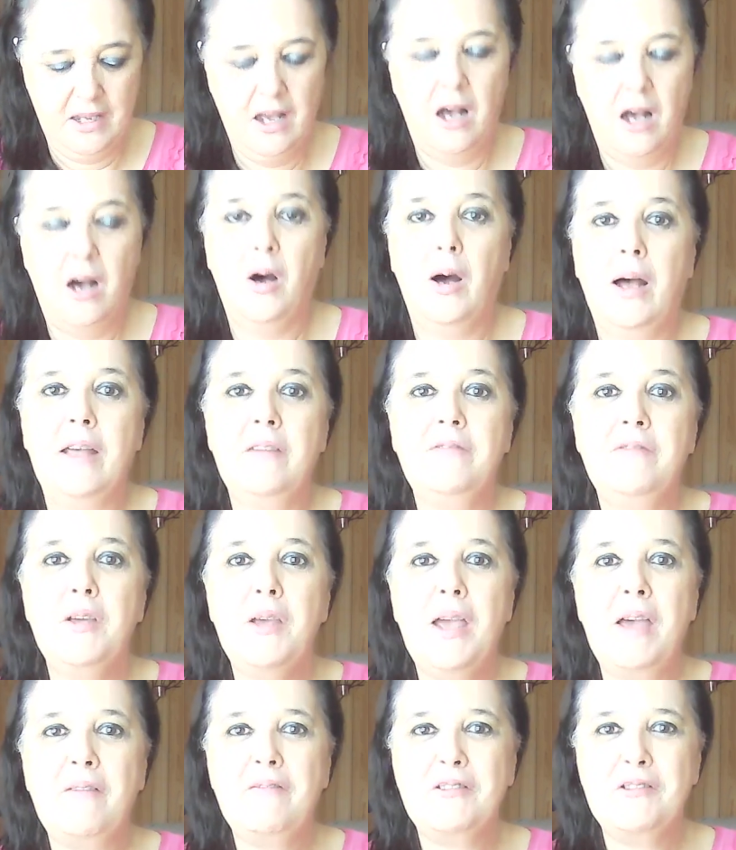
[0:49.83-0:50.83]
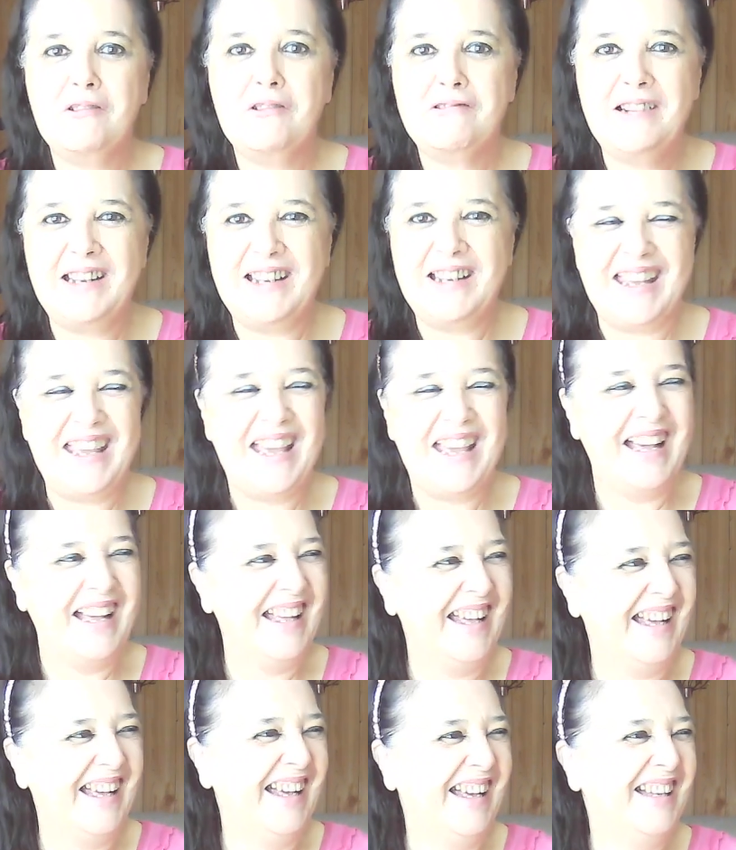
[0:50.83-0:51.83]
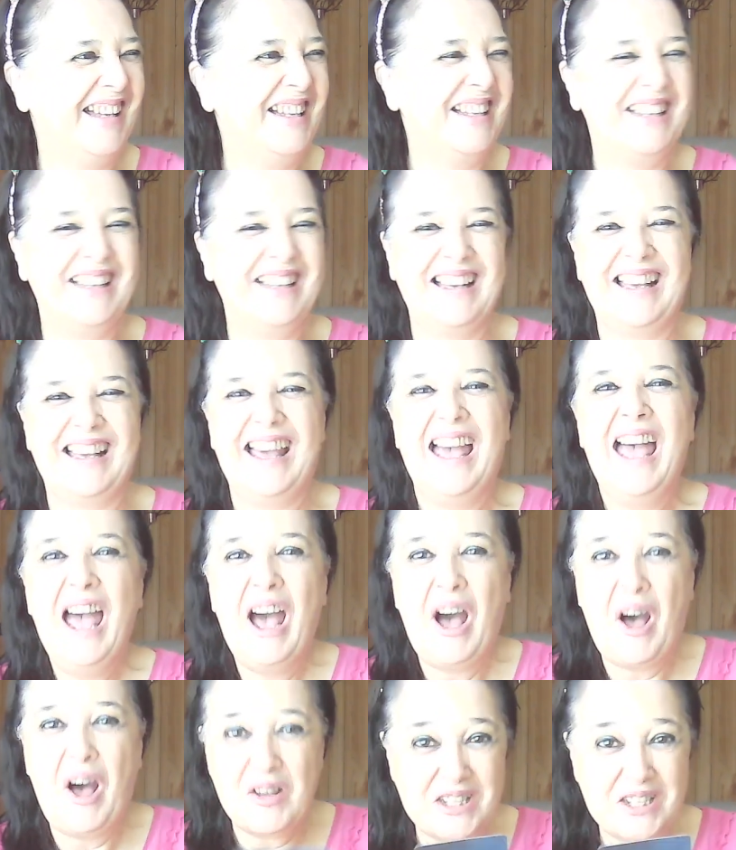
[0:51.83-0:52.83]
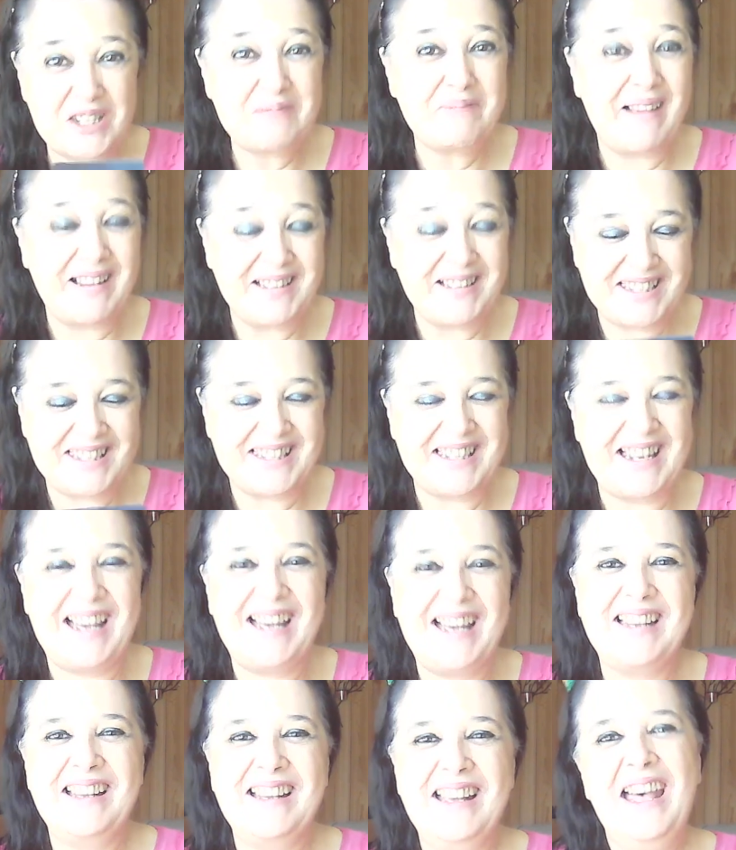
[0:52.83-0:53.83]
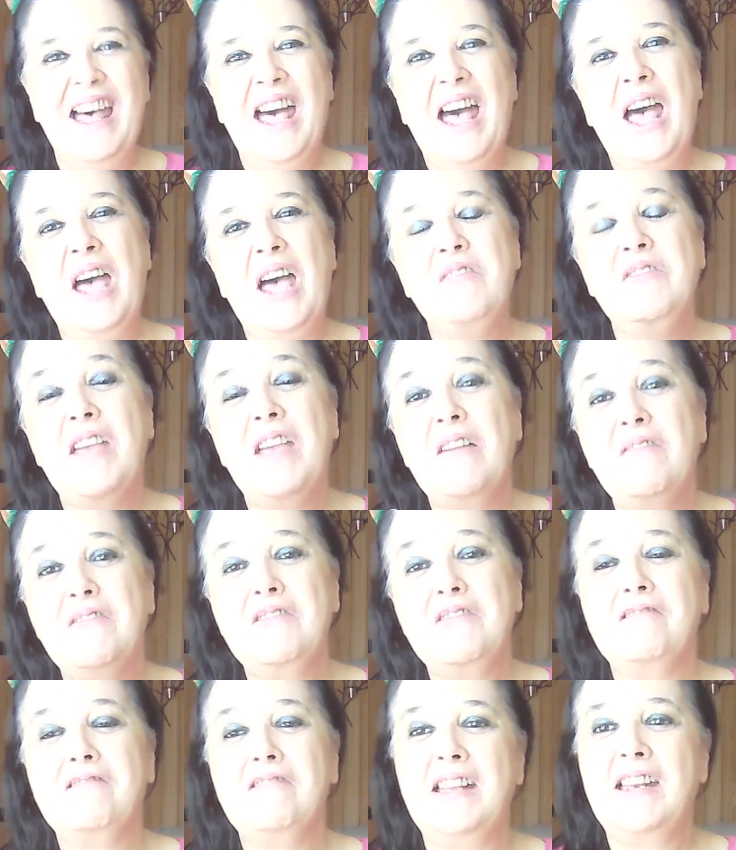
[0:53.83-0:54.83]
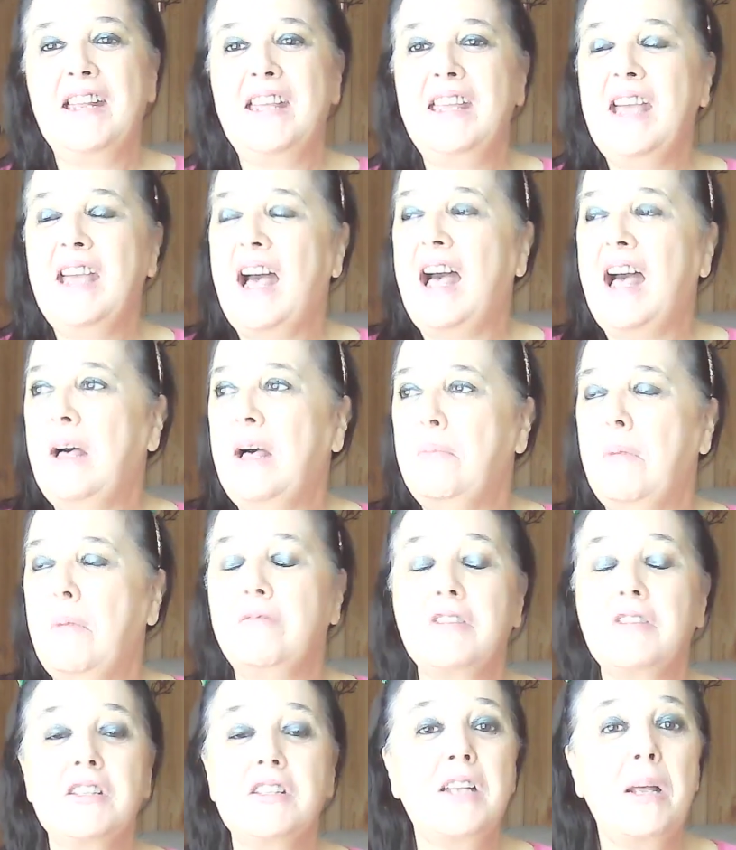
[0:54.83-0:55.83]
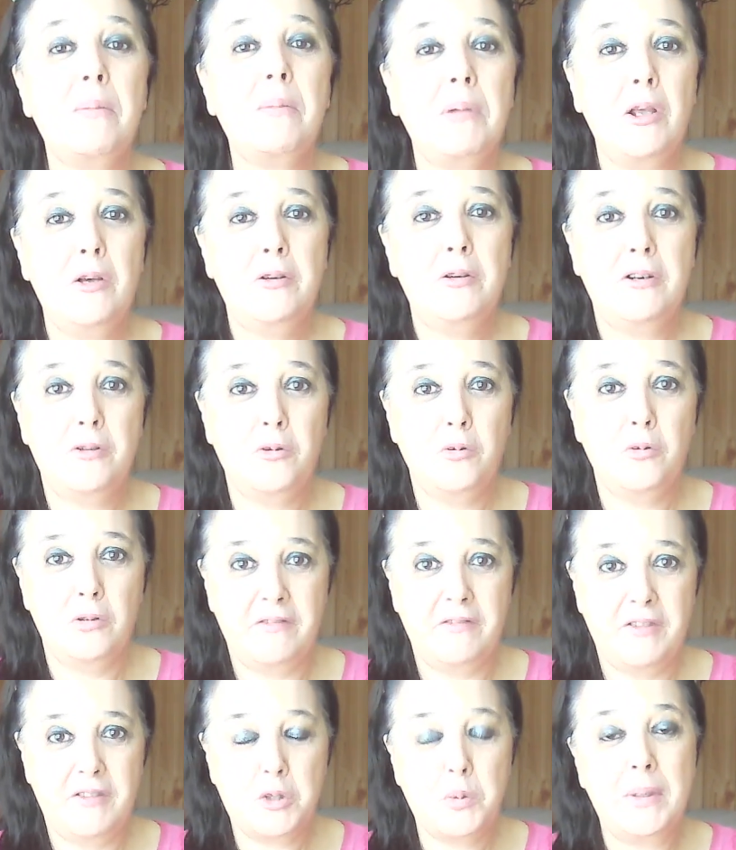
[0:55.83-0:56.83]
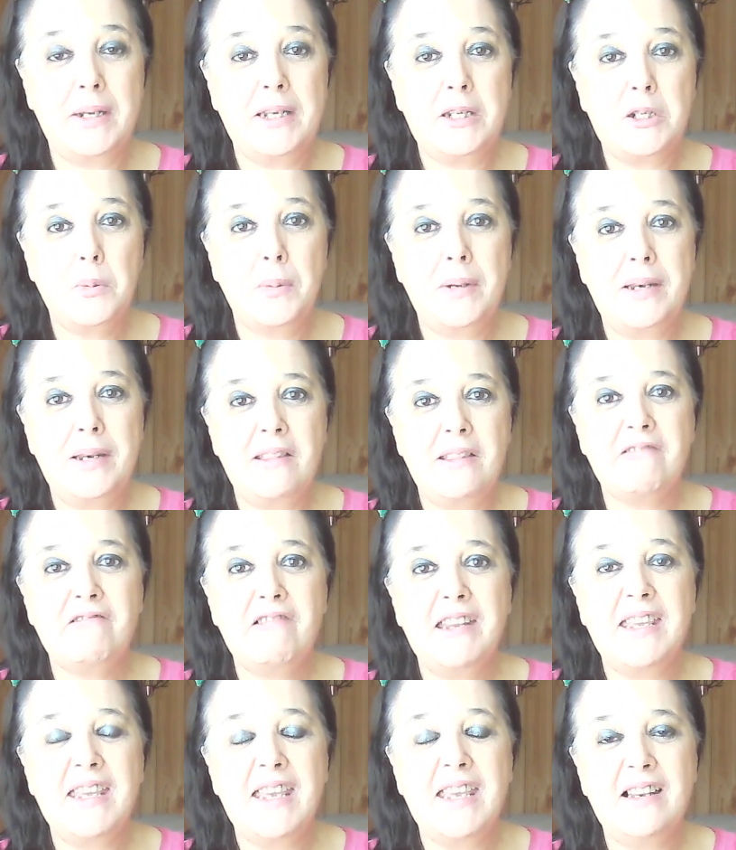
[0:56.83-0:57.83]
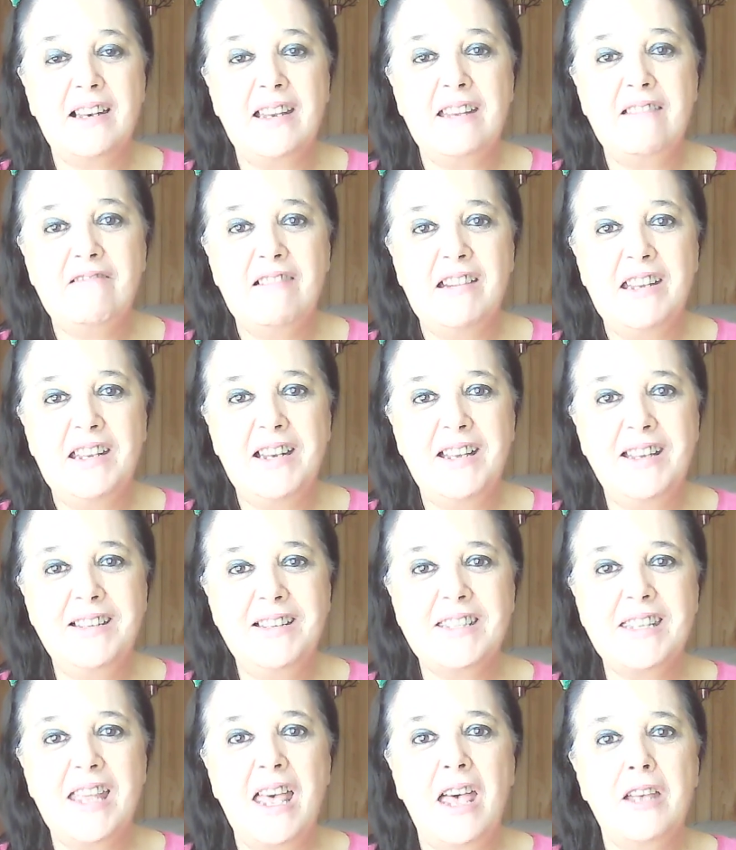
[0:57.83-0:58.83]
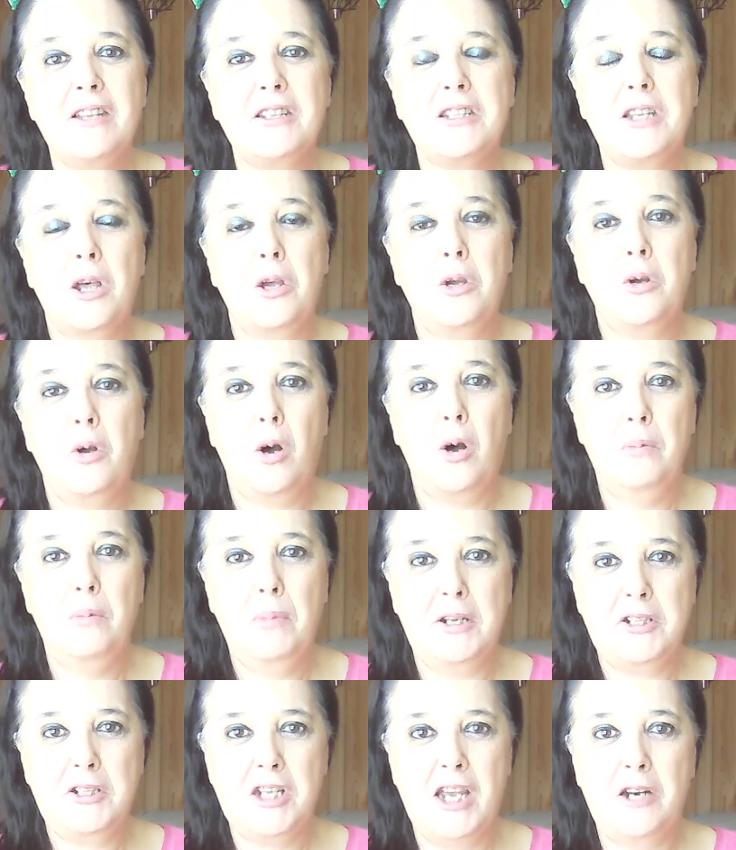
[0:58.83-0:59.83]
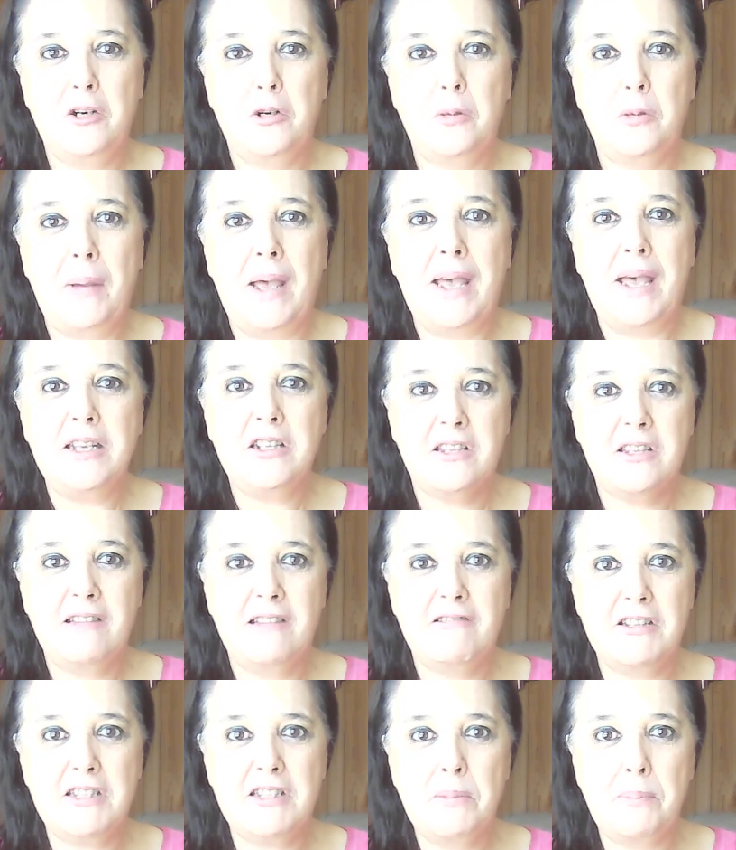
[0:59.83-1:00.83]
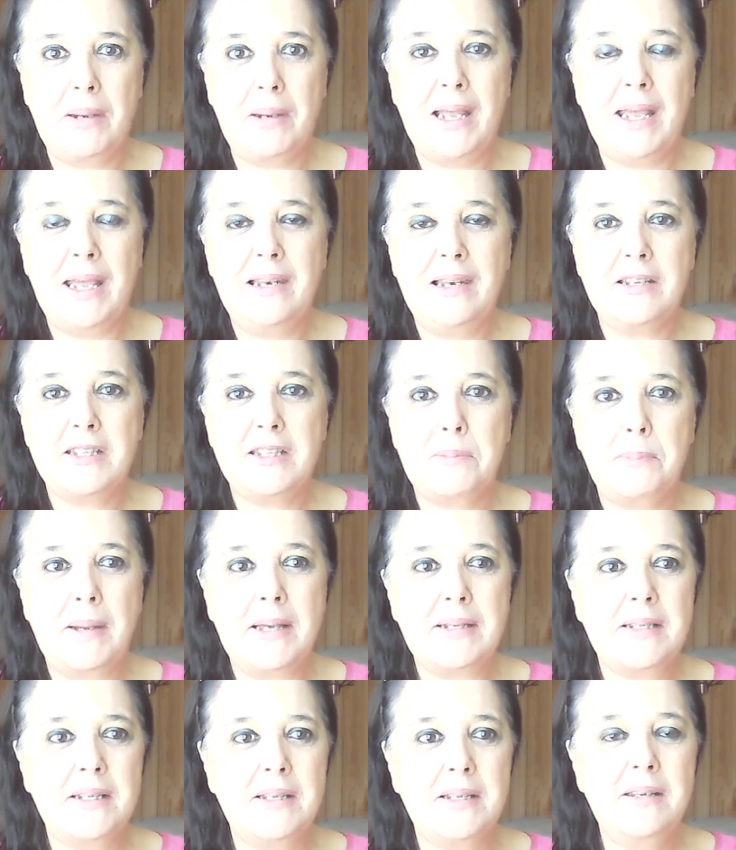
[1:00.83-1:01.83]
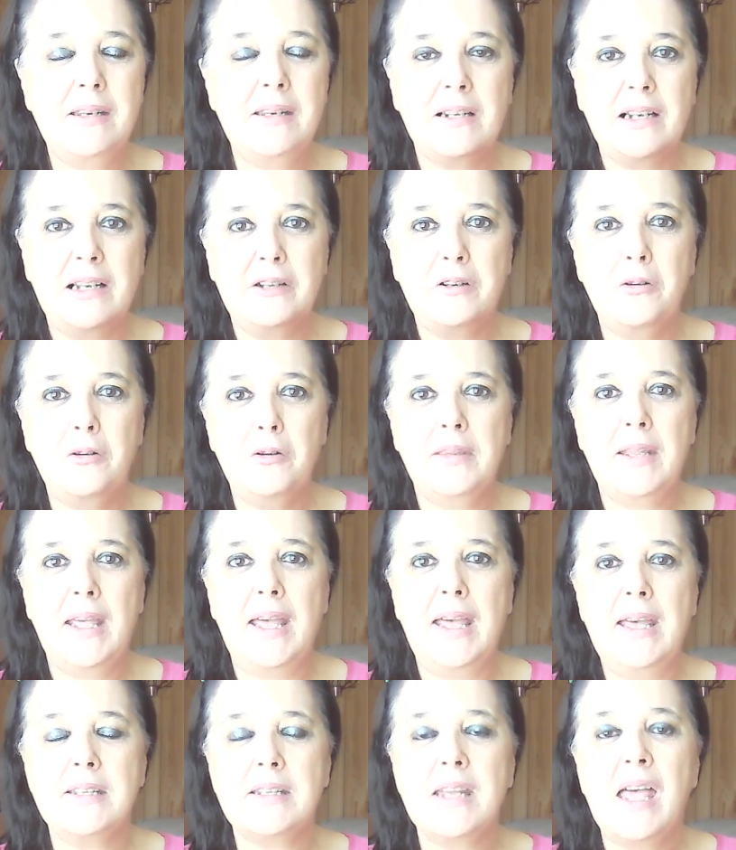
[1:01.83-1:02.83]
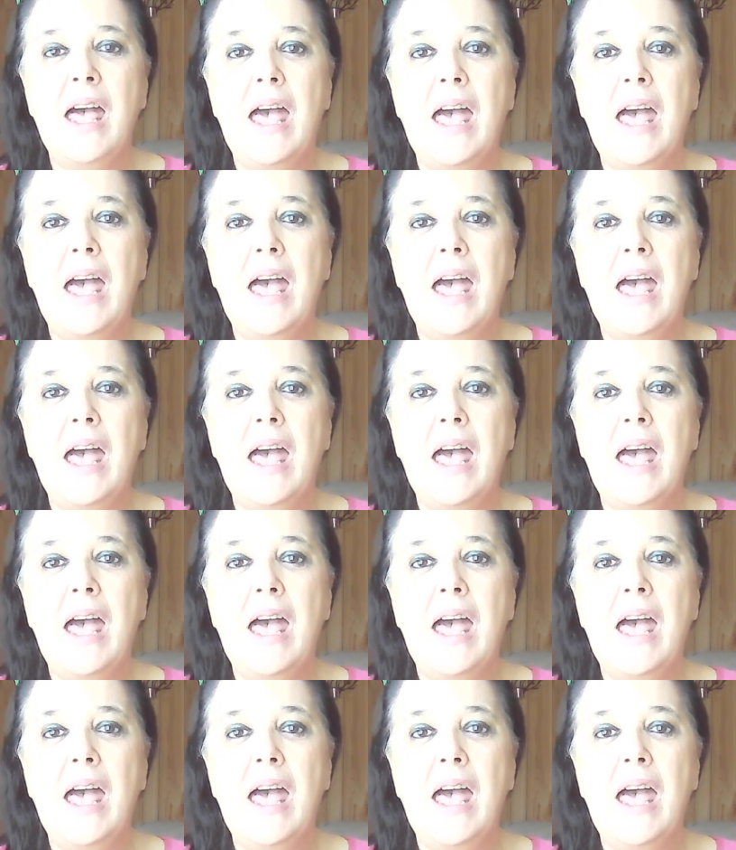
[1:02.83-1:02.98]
Oh, if you haven't already, I was just about to start. If you haven't already, I've just uploaded all of the 2023 yearly readings. So on my channel page, there is a playlist button. Click on that.